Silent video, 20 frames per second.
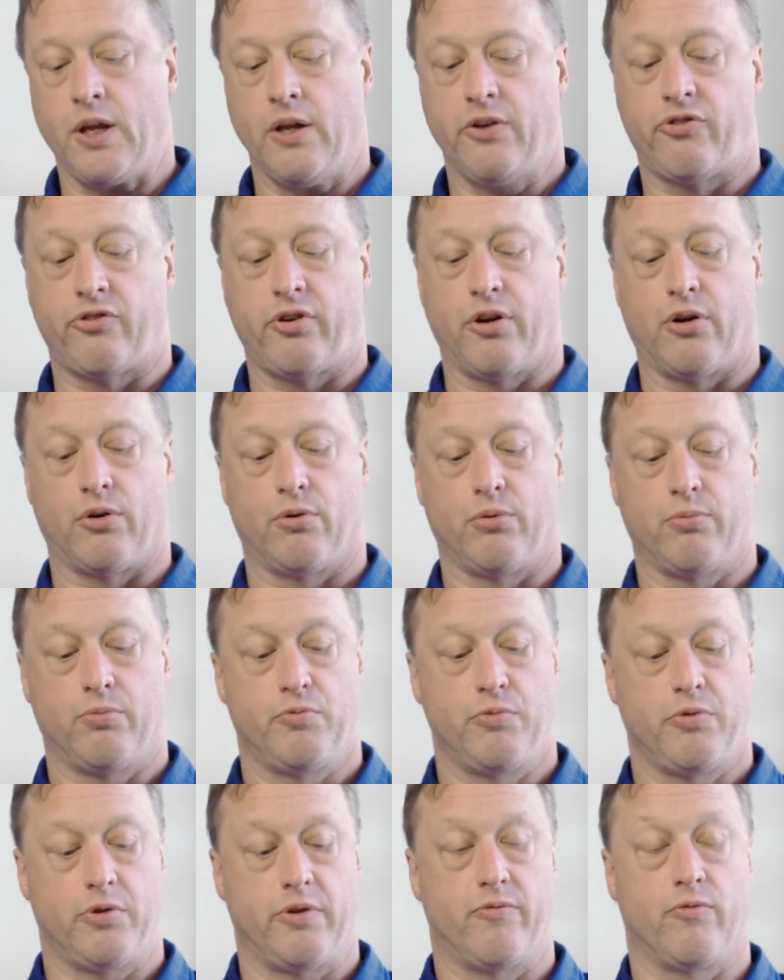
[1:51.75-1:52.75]
So
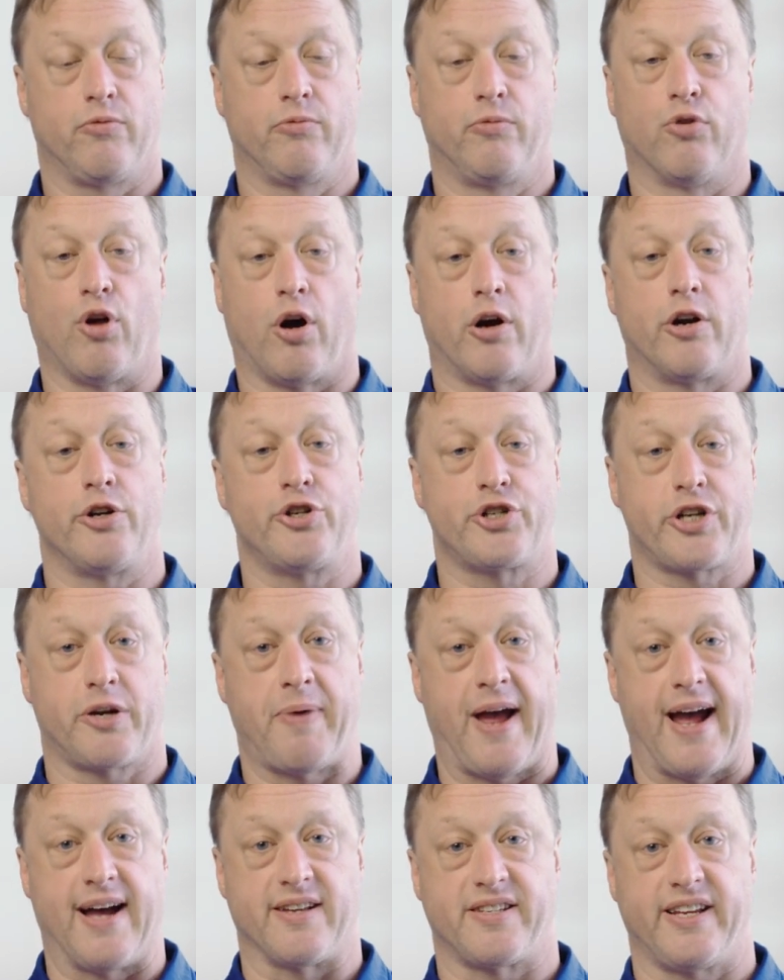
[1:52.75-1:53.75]
large
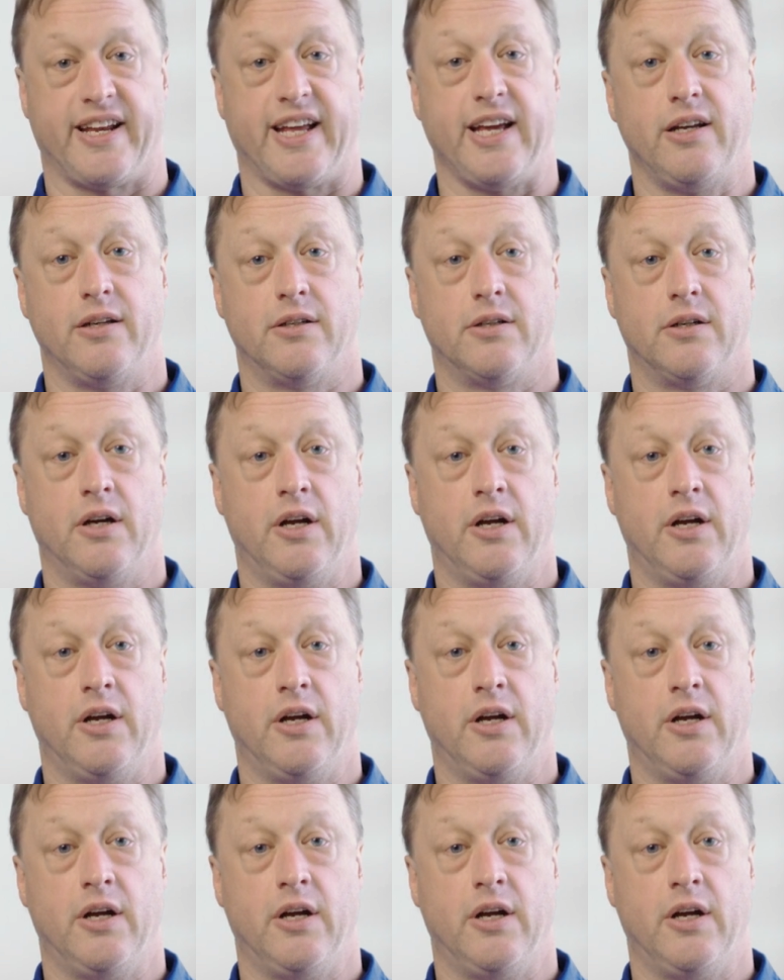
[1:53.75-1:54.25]
capacity,